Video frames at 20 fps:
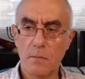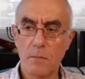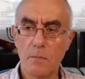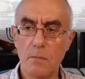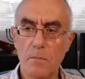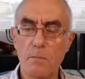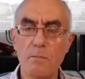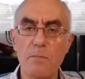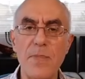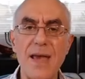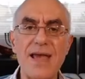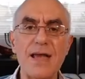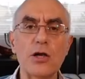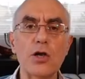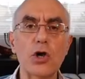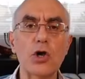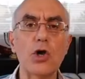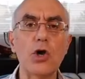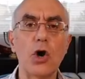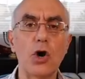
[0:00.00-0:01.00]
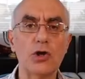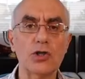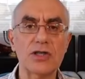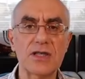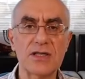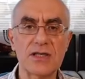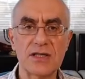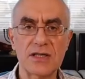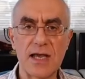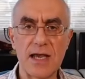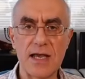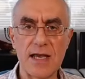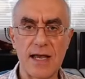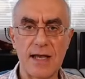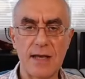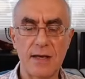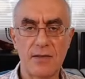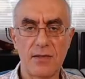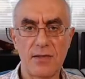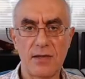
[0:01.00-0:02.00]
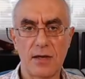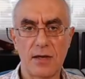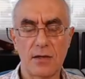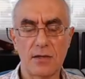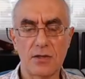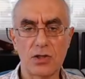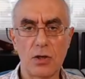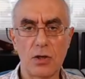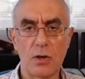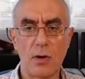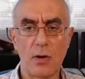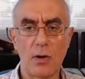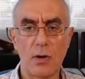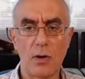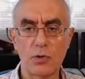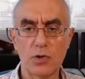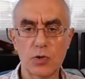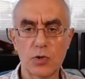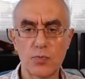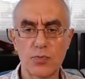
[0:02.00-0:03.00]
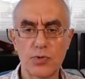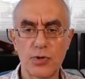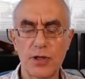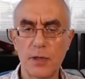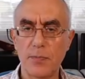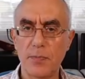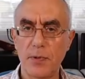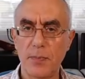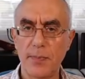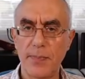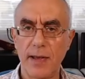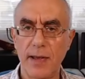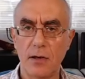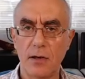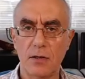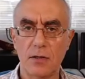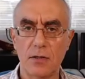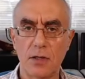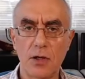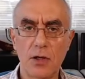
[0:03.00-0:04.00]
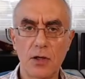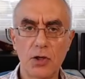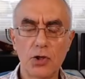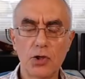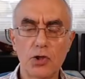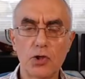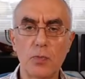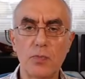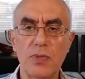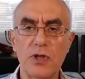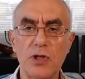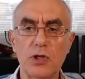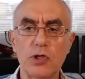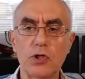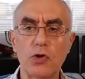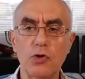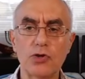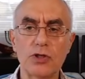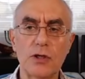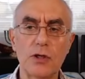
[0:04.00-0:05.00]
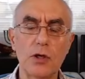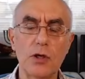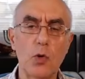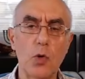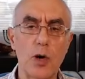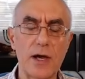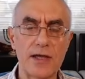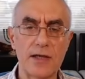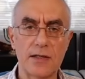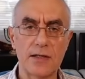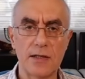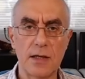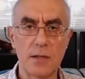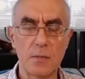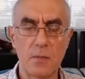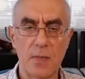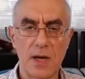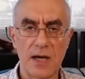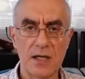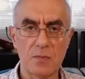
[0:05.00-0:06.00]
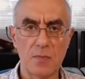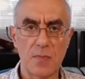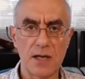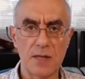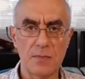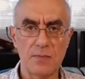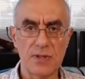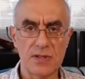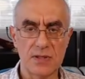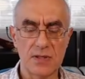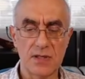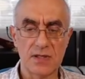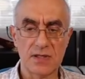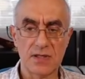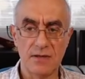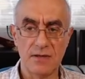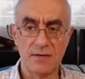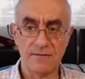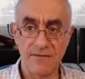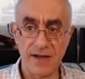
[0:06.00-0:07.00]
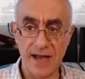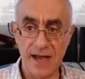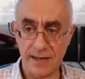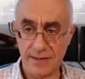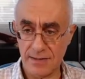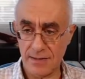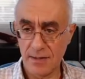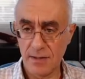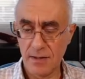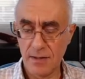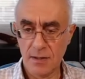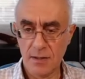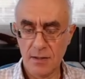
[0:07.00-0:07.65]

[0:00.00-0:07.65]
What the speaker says: make God say anything. So I was pretty prepared to be totally quiet and mind my business. In fact,